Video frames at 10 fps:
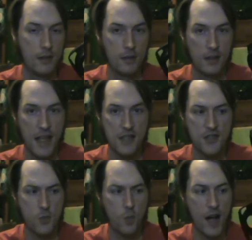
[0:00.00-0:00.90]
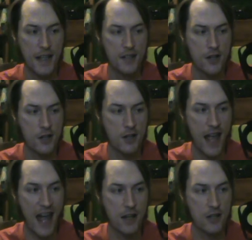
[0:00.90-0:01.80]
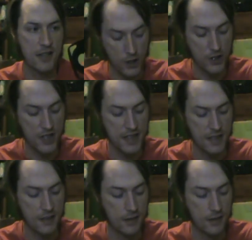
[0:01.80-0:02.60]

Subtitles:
lens widener add-on hood,